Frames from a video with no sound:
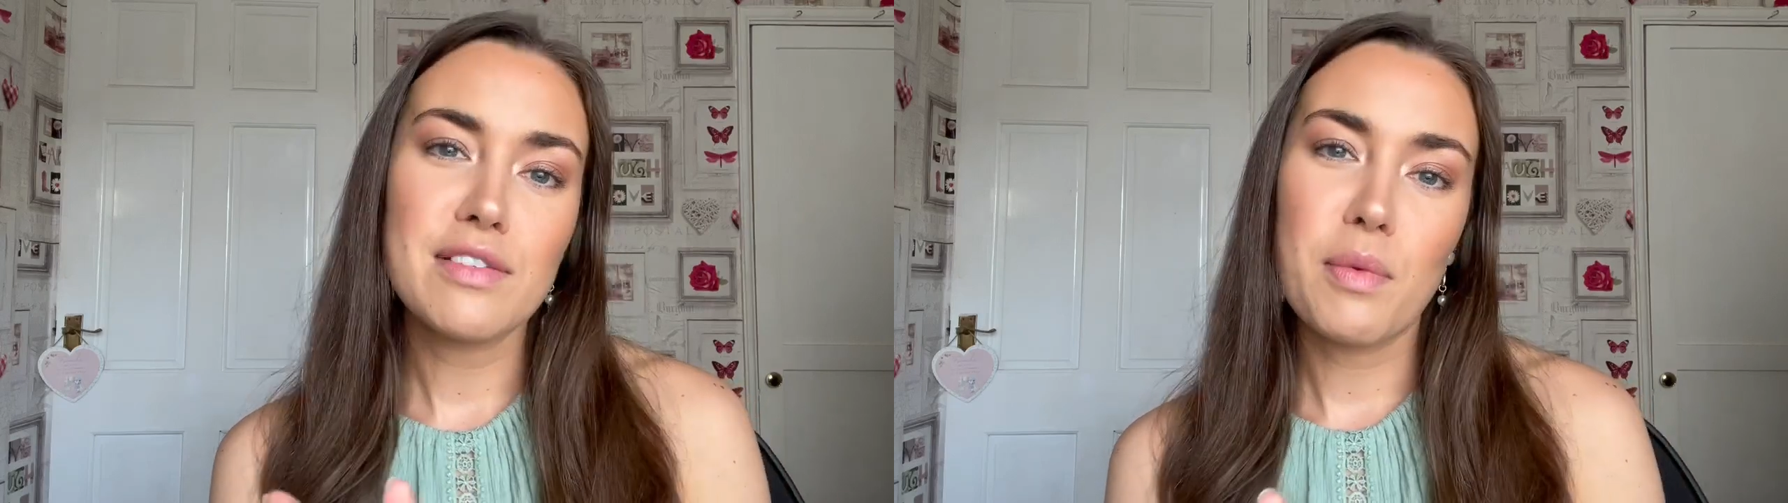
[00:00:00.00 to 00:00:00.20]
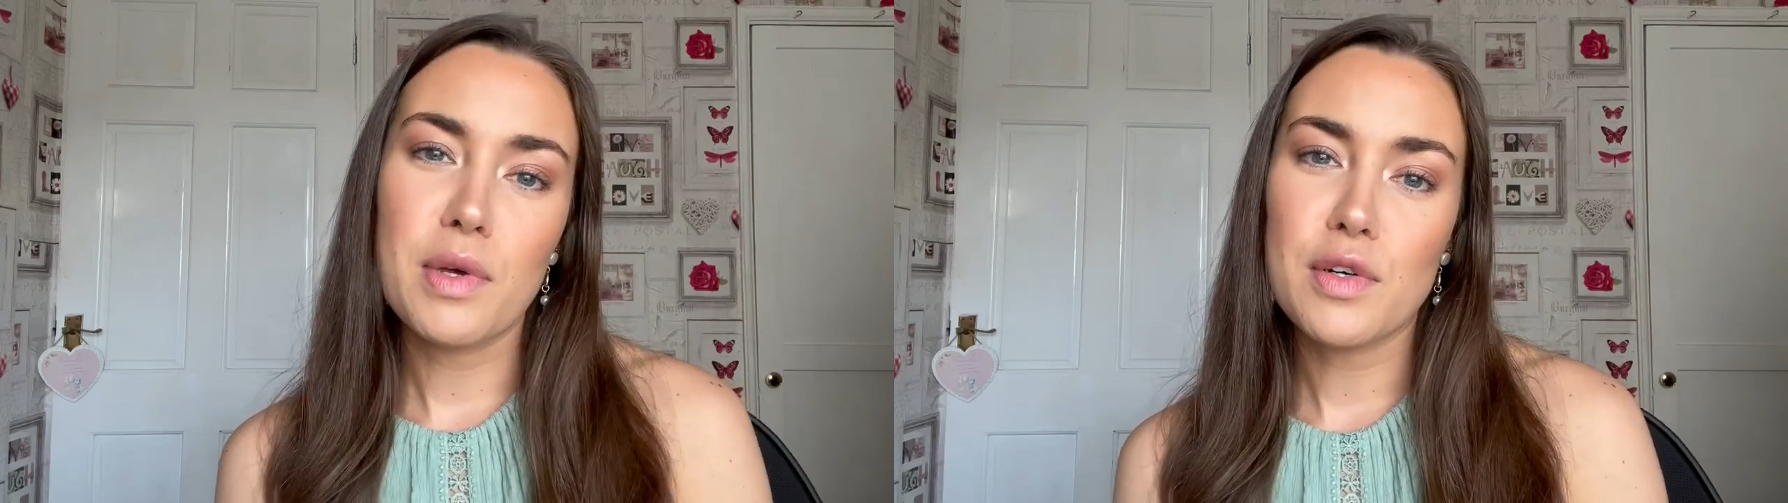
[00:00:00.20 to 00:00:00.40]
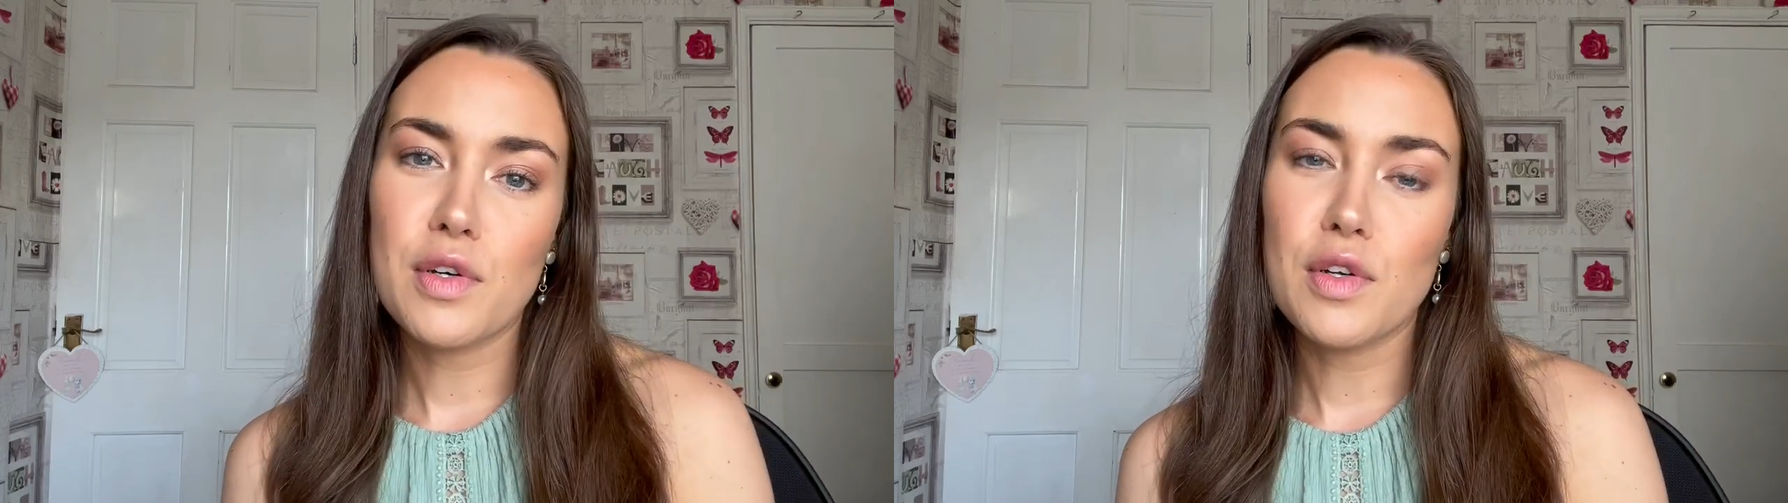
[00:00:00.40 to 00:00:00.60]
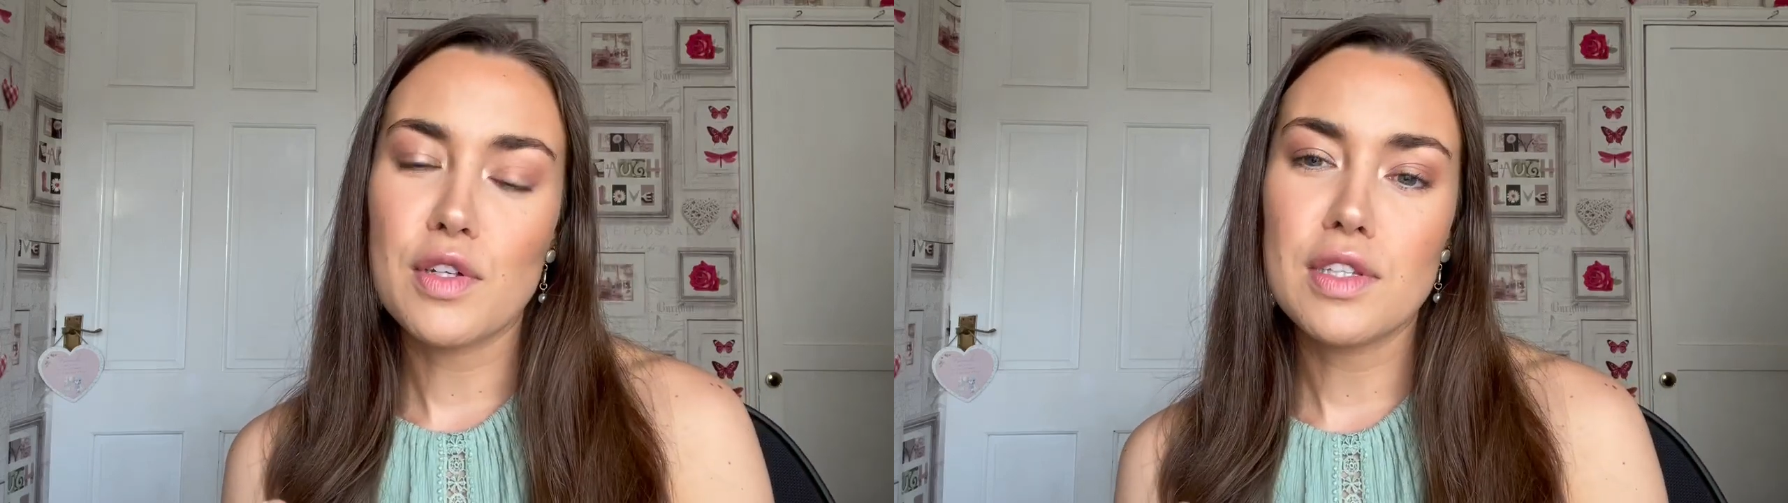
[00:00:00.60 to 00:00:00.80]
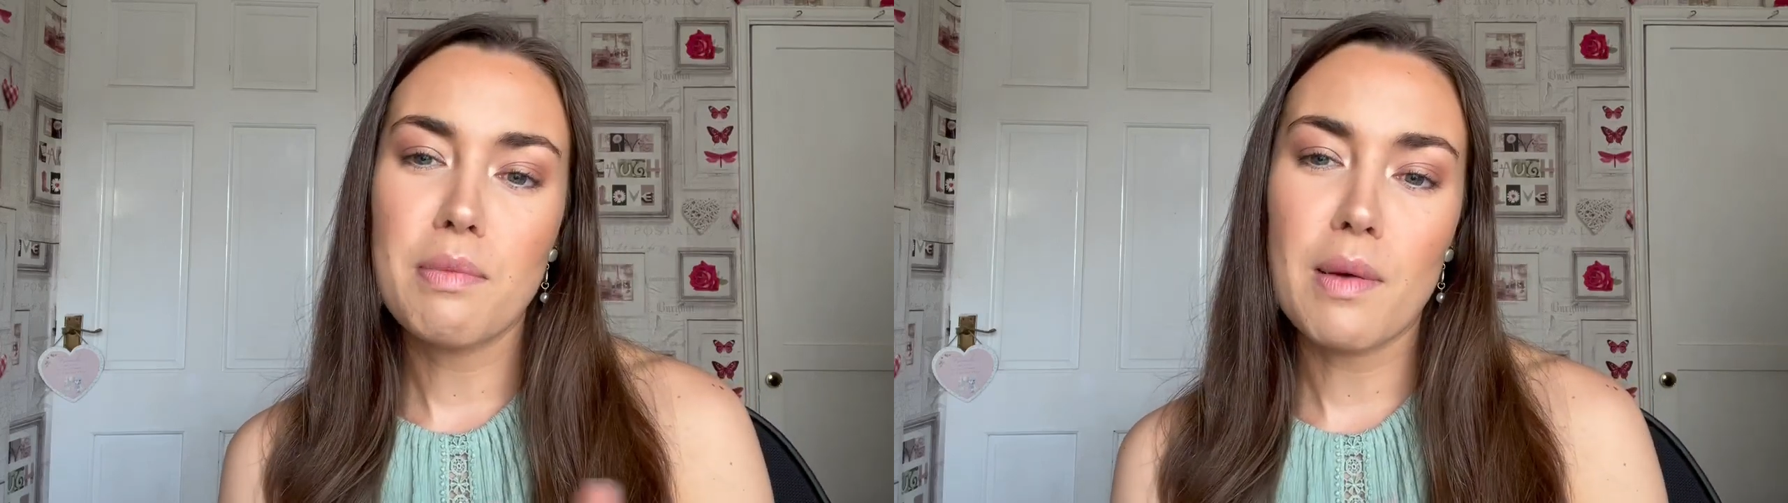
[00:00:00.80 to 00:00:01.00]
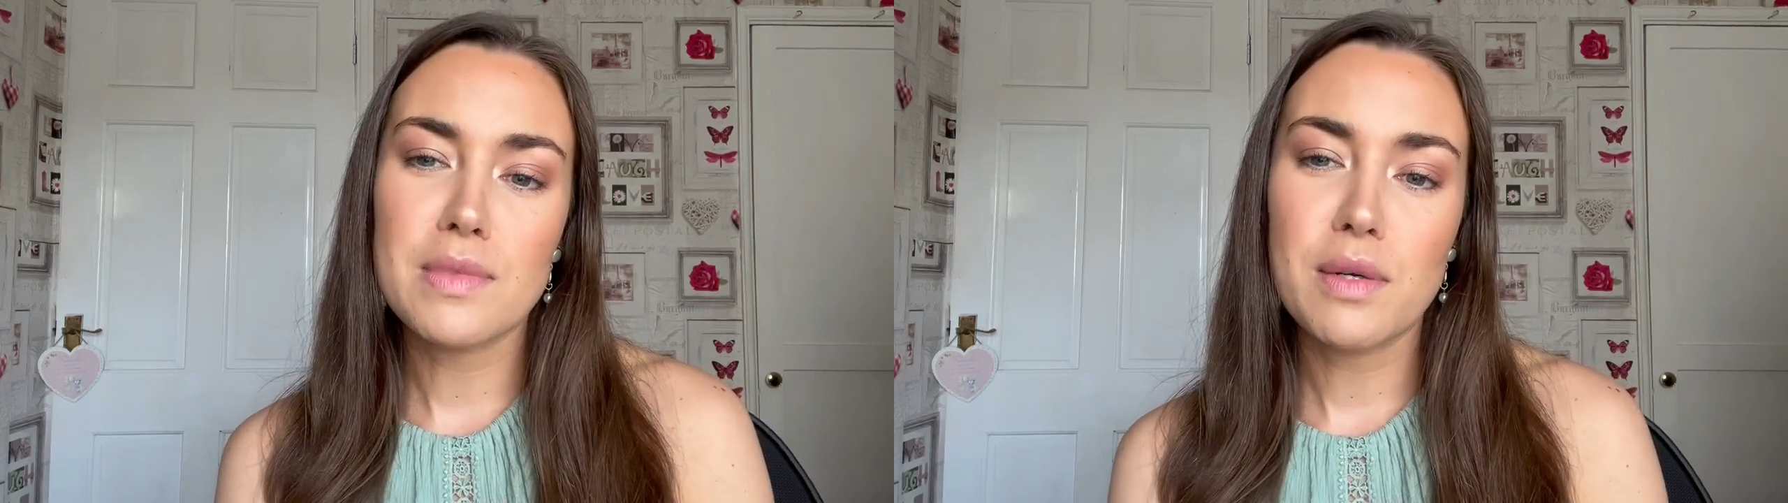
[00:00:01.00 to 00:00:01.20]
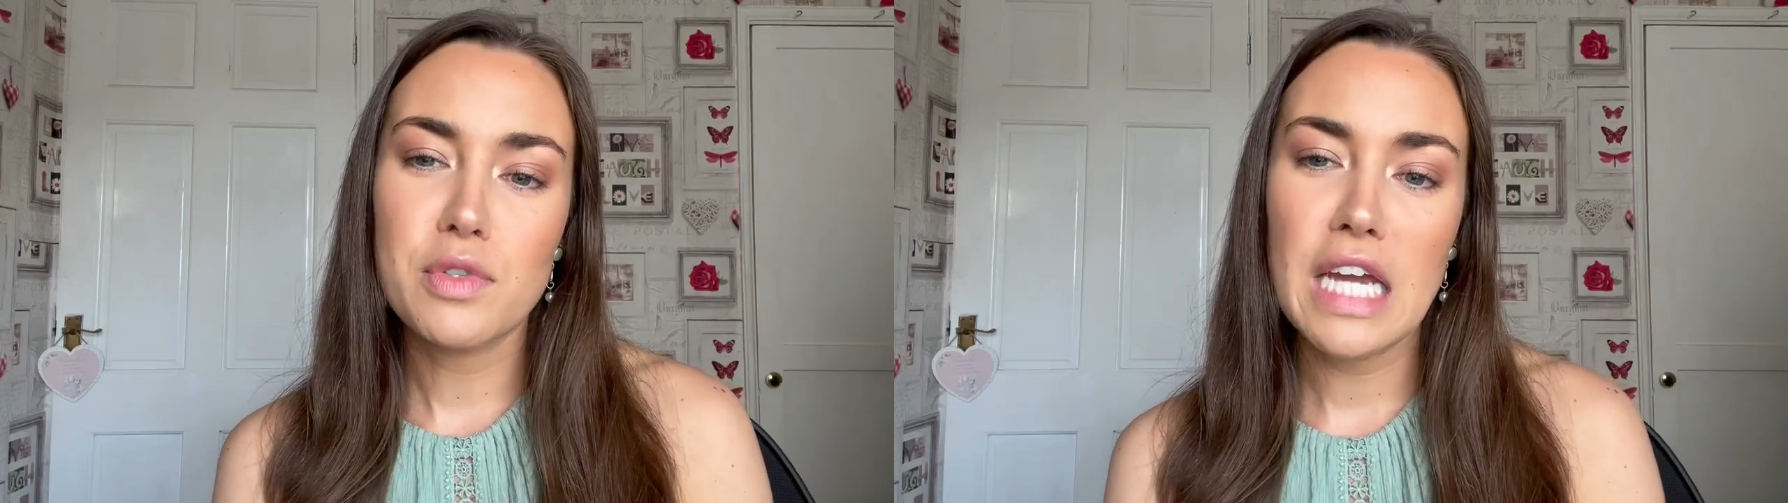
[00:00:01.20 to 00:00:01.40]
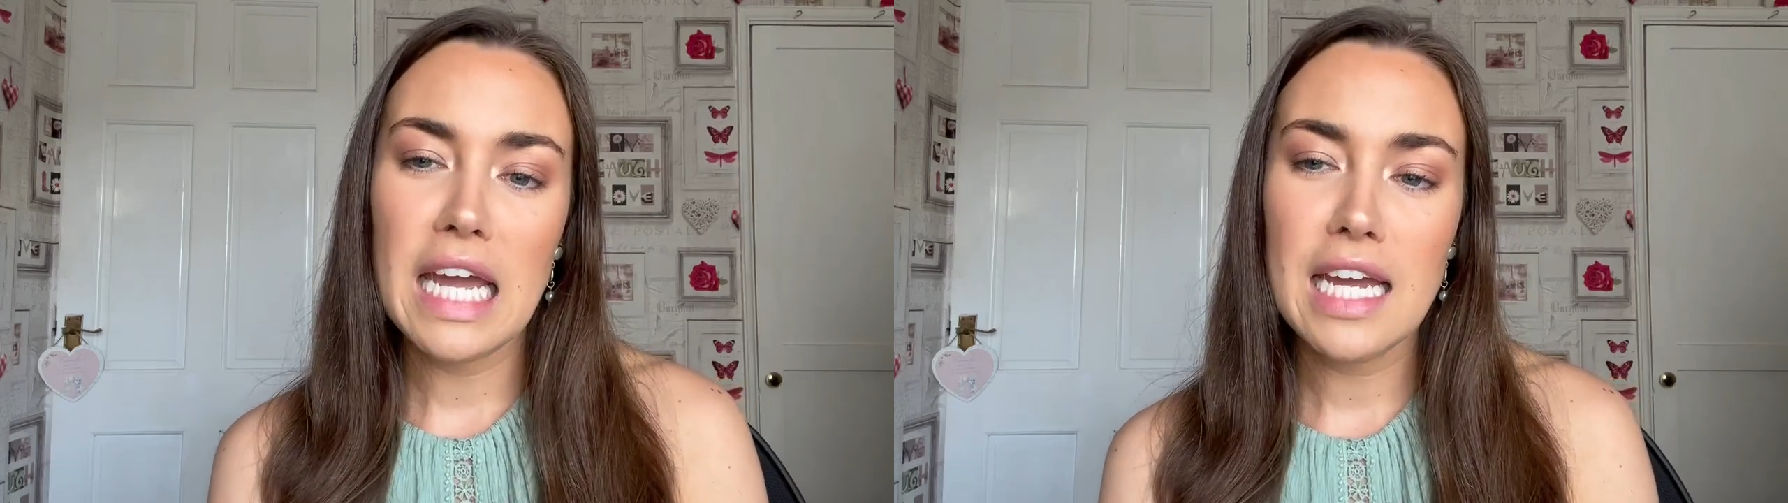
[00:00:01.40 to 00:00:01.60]
Liverpool called the Bond Dog
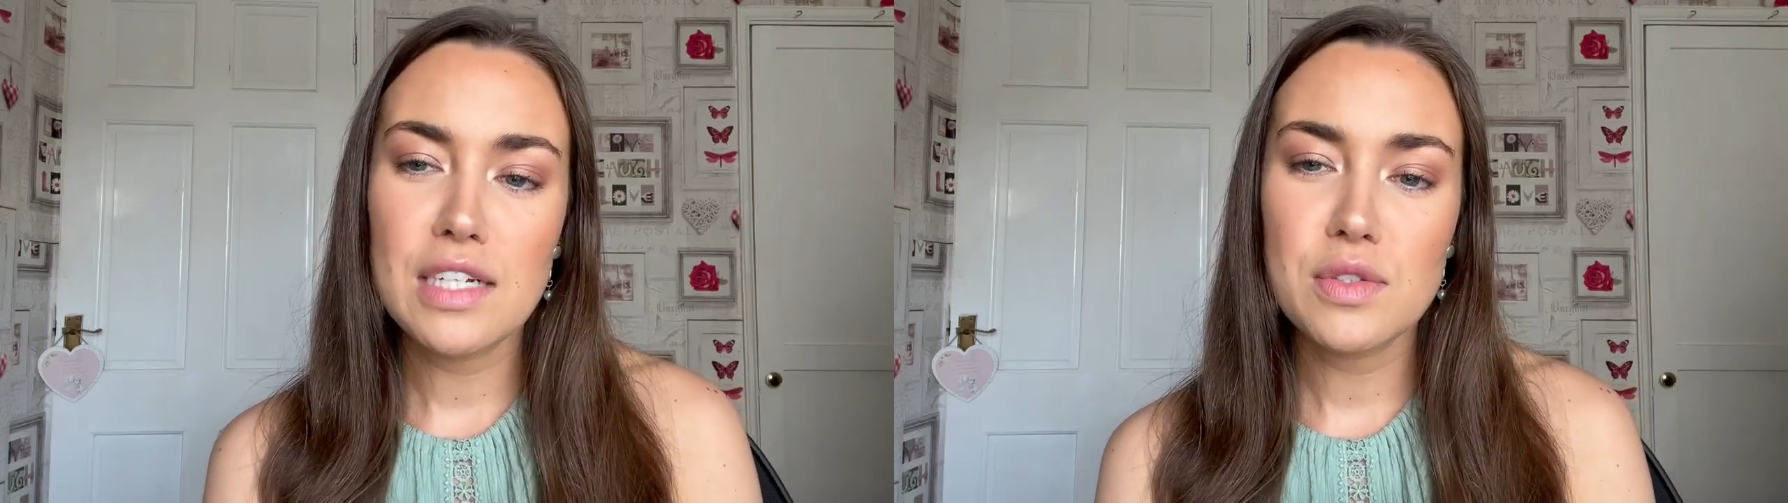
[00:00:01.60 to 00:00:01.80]
Church,